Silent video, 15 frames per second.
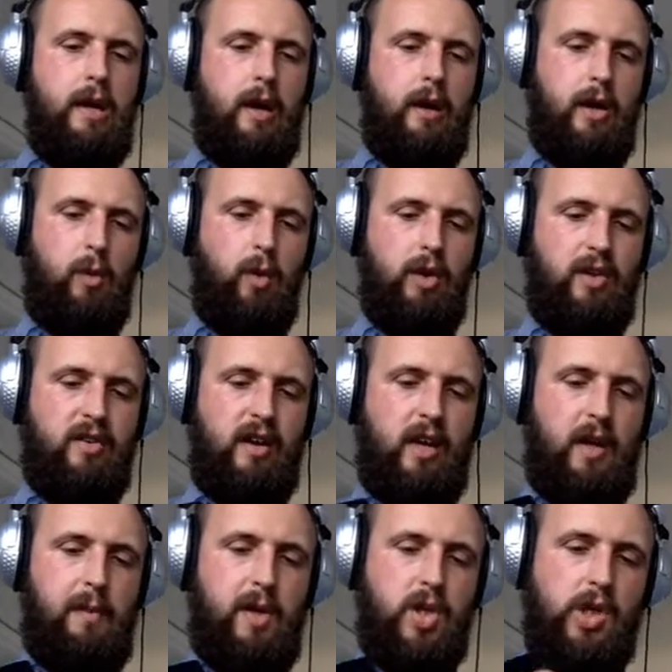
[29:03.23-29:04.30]
and you want to take
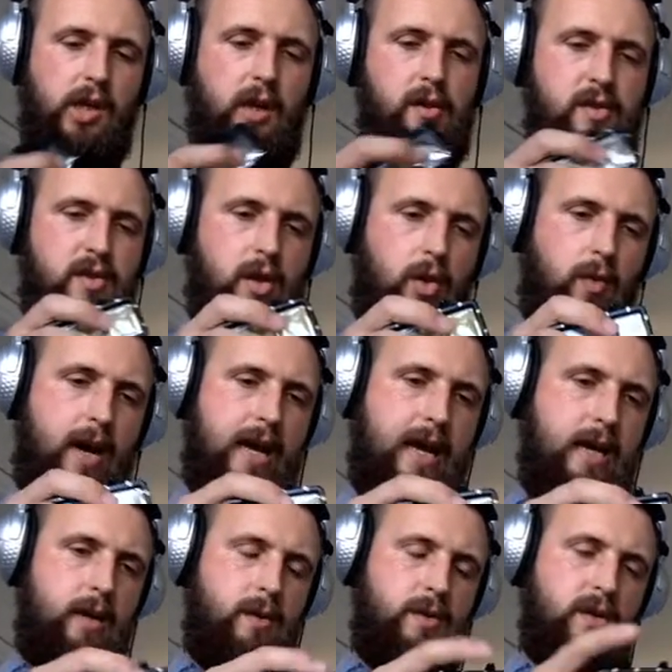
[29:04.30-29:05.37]
a picture low to the
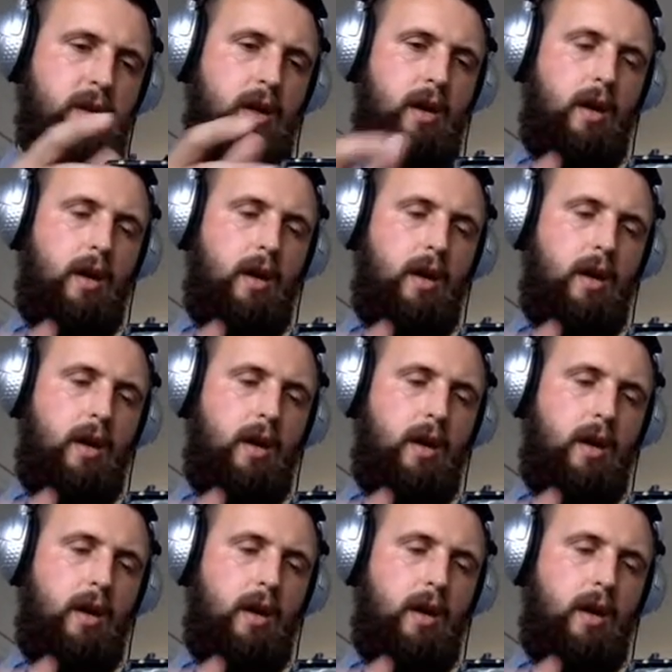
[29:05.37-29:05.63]
ground,